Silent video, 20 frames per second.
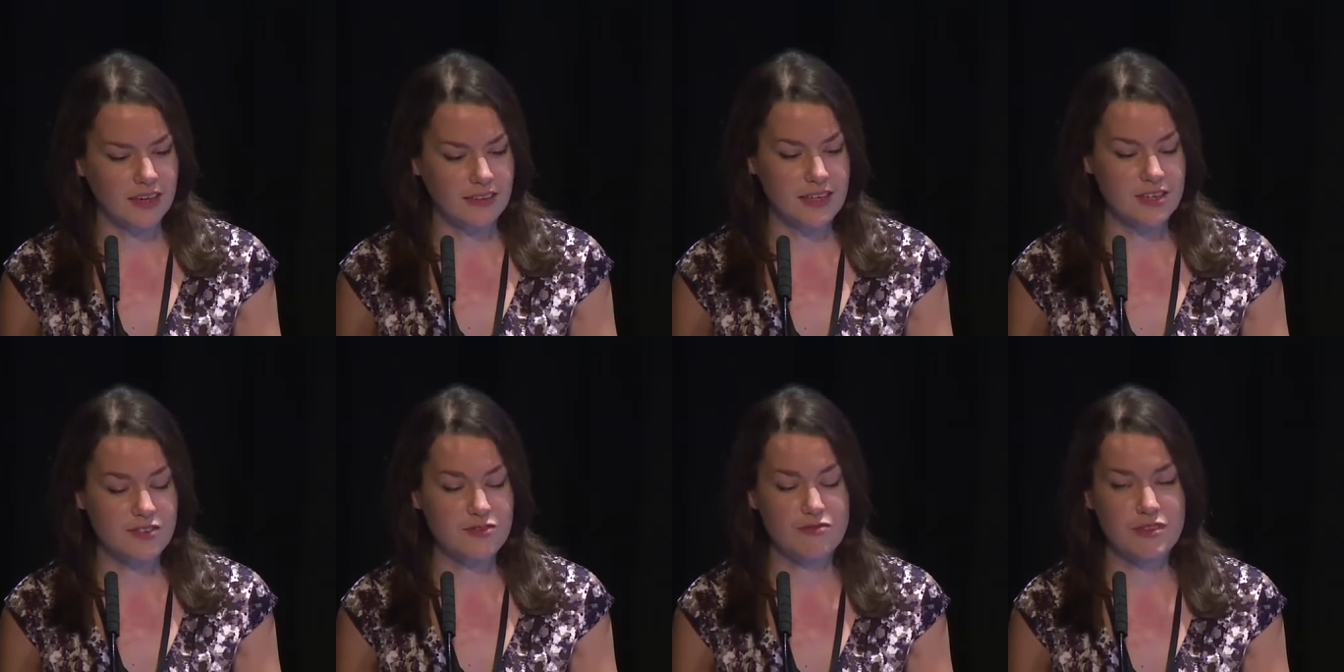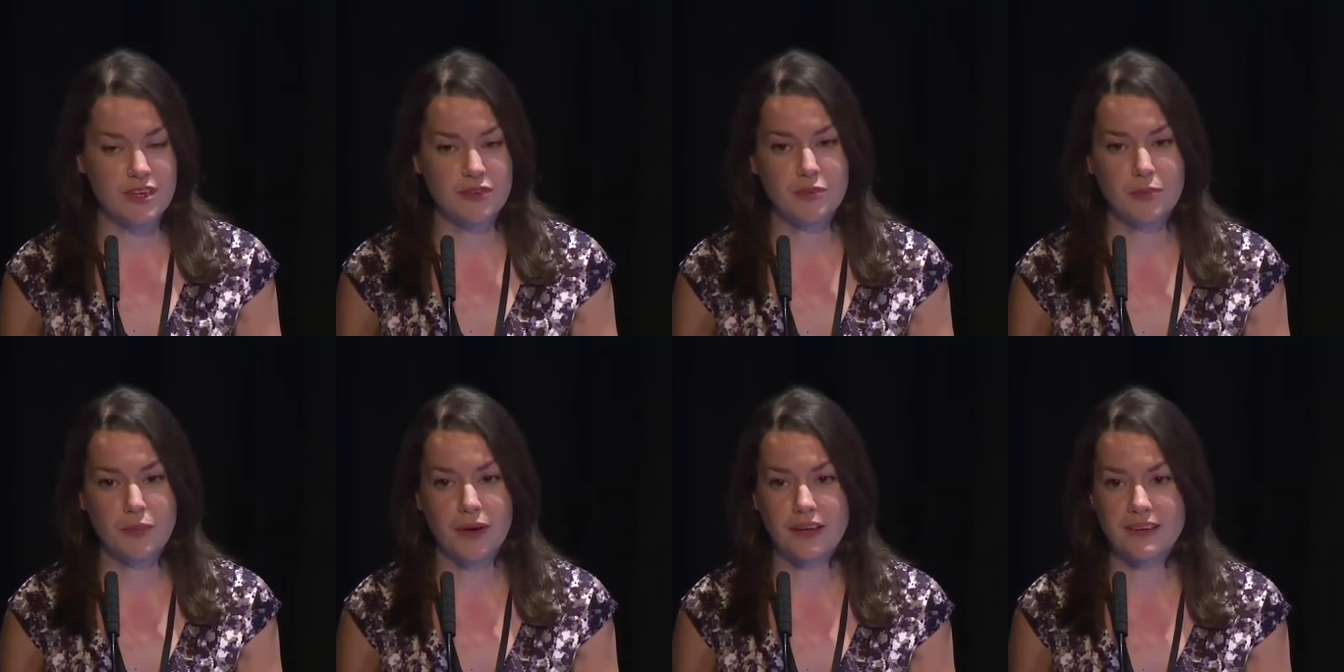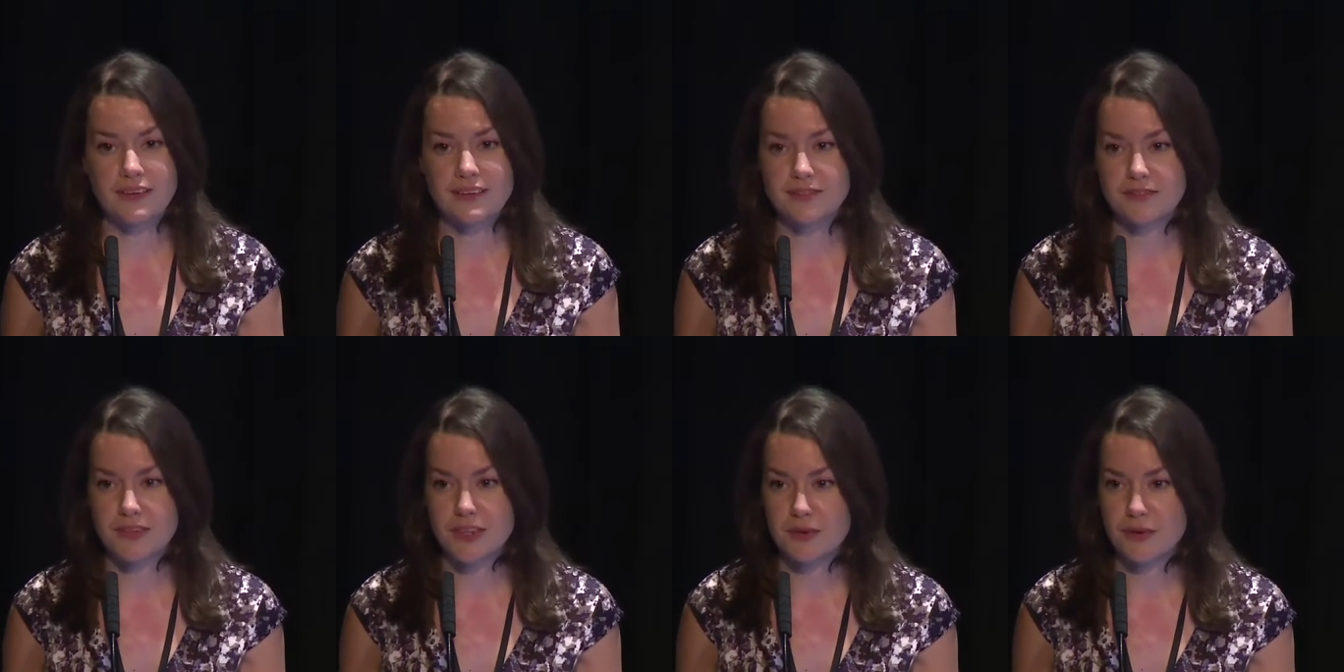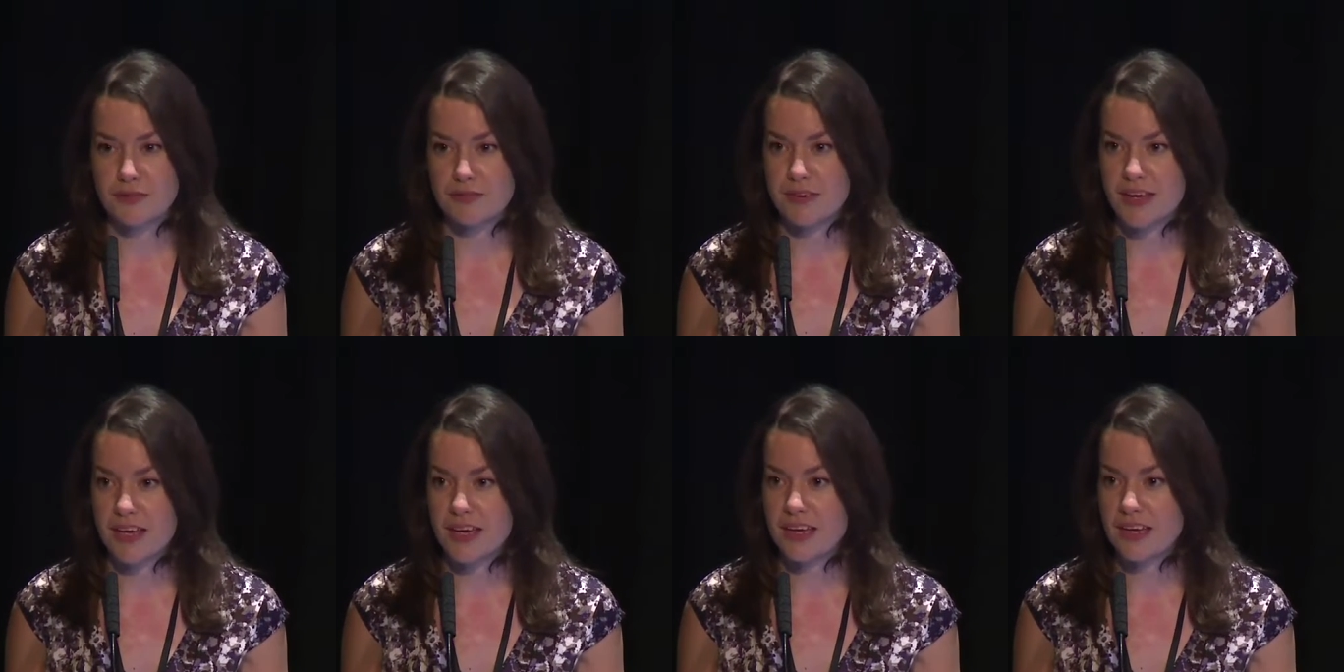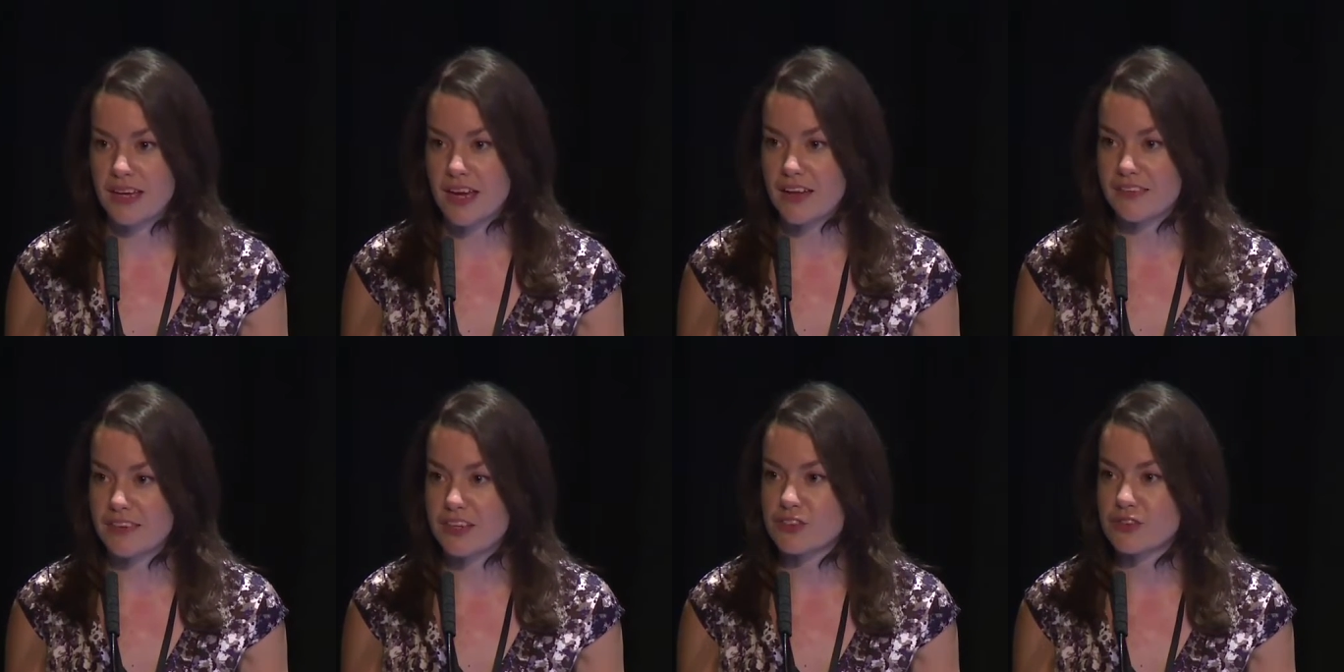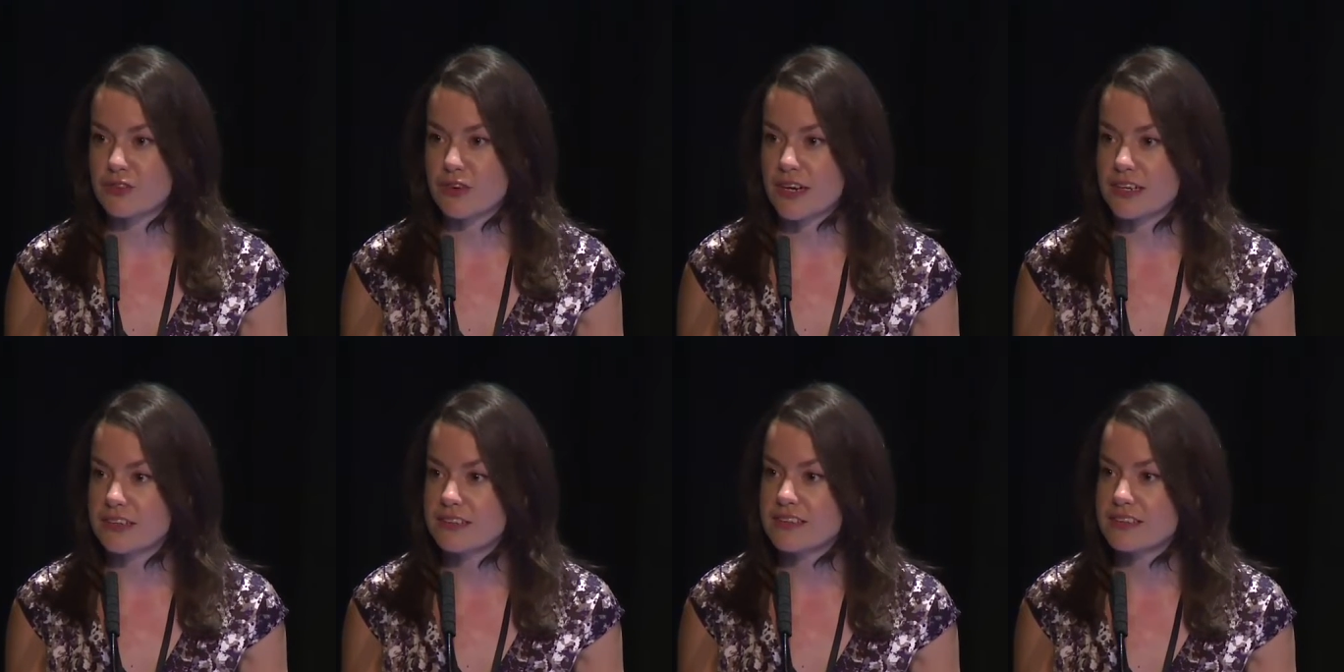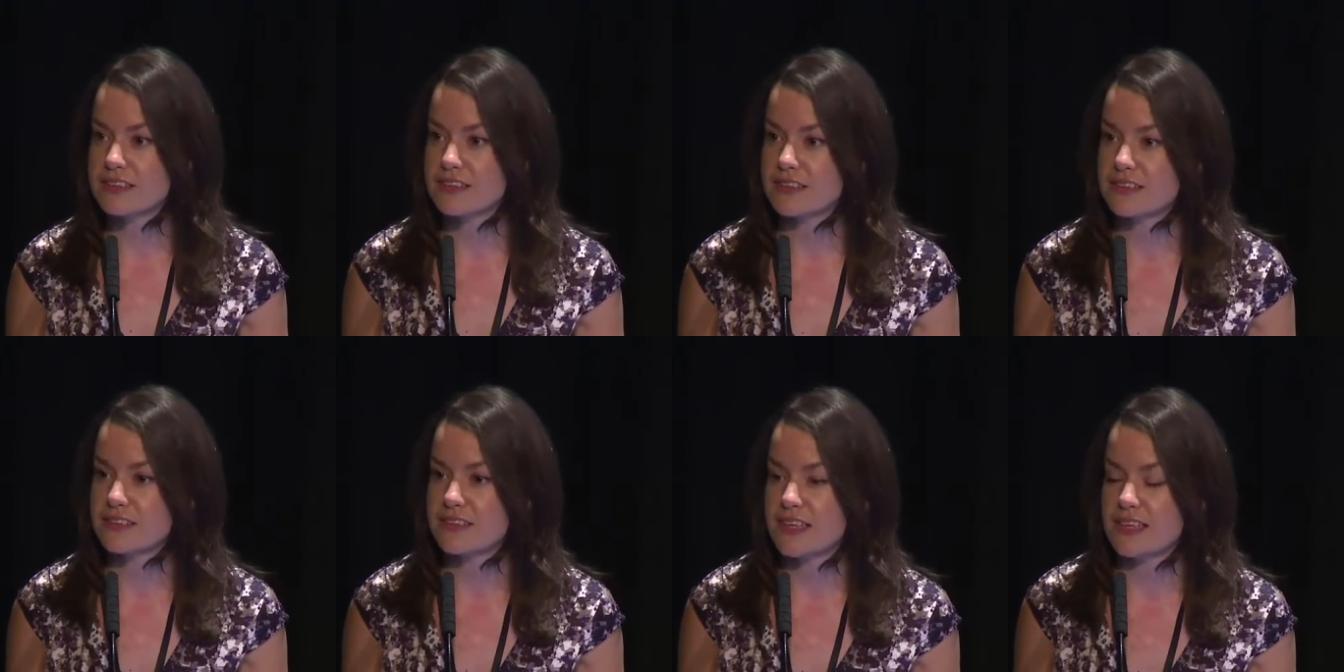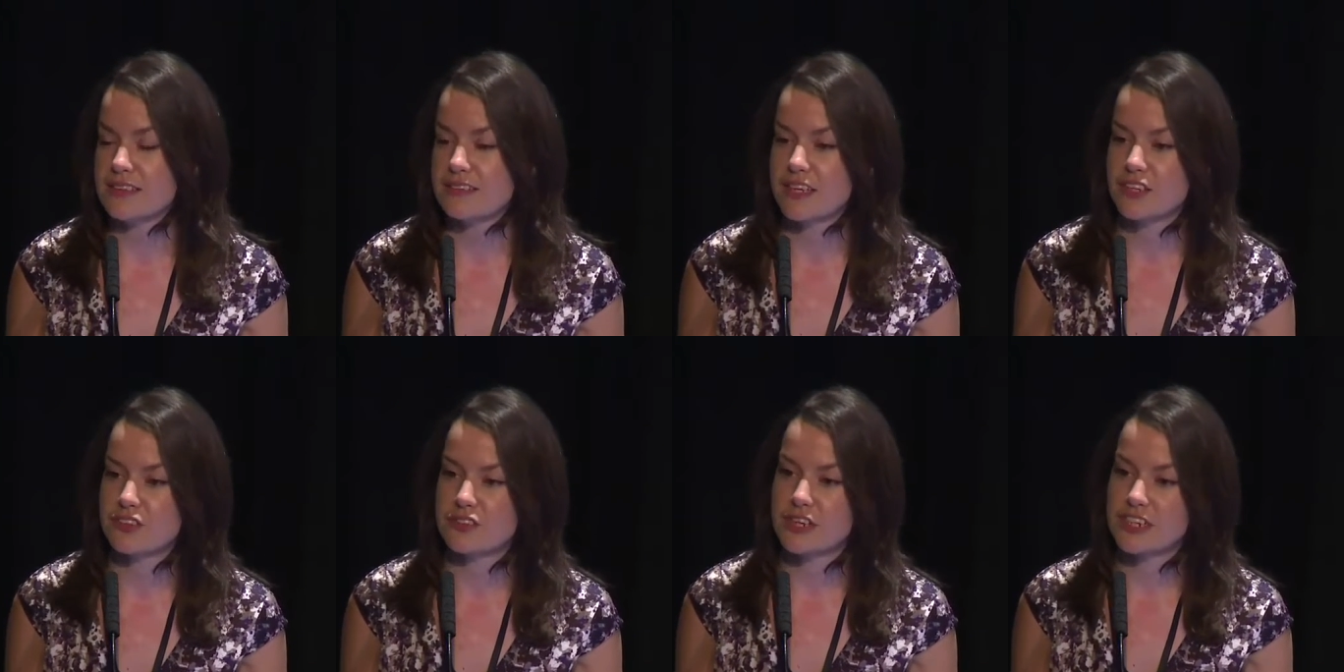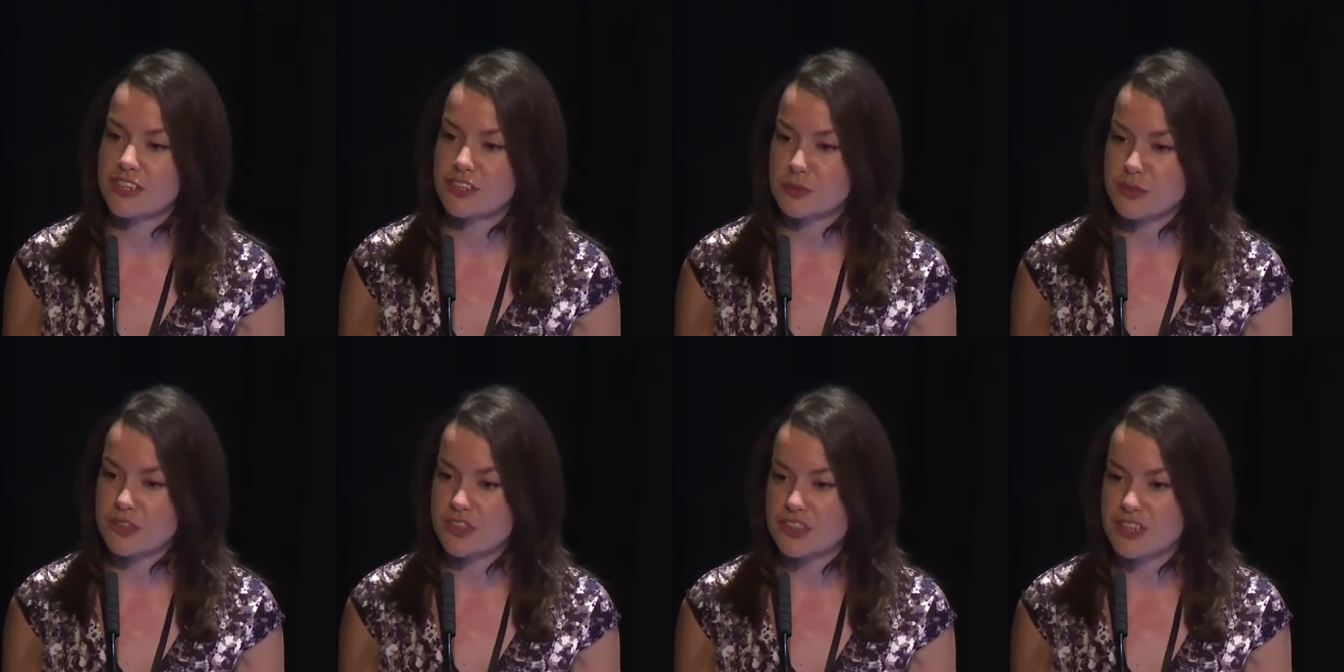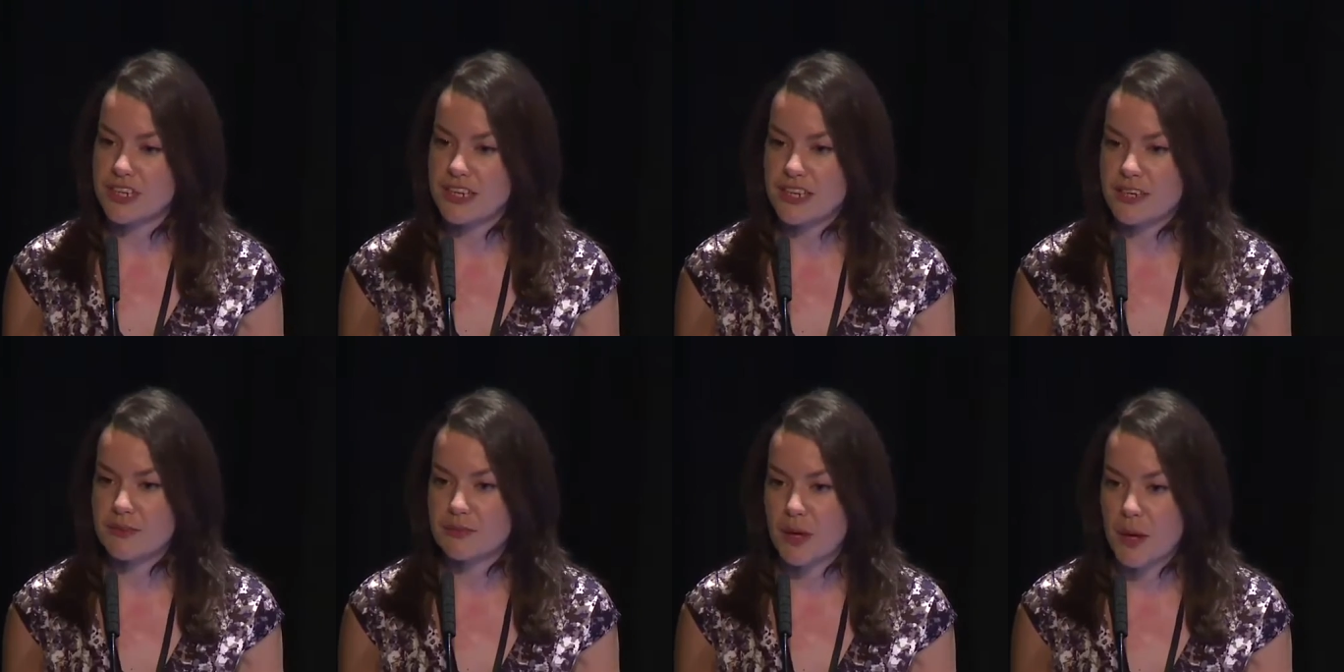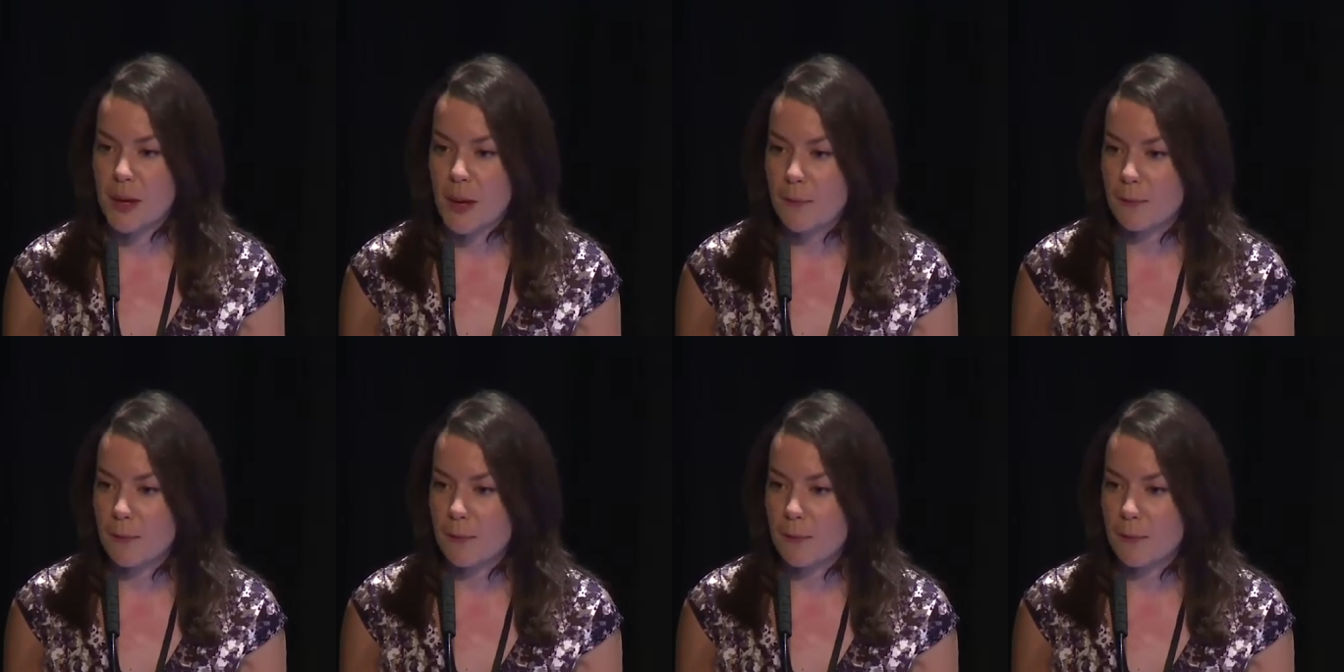they're driven by this fear of failure and they try to succeed, they try to achieve